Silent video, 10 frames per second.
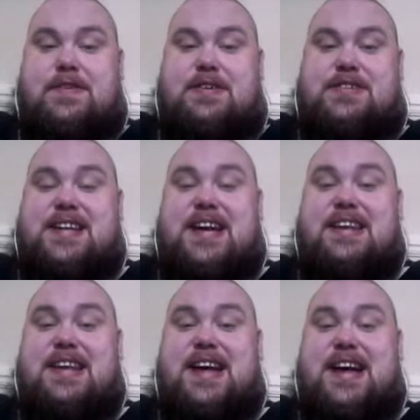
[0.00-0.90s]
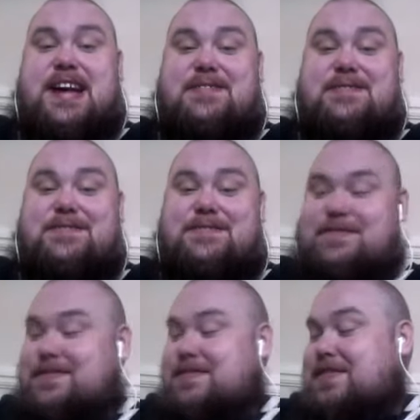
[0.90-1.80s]
C add 9.
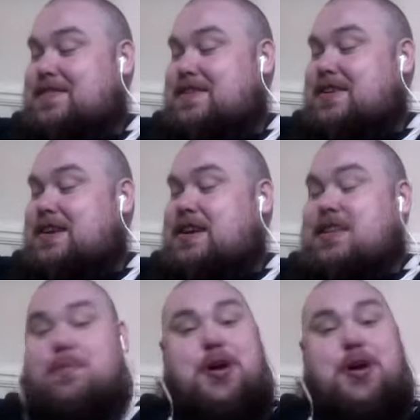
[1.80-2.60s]
Then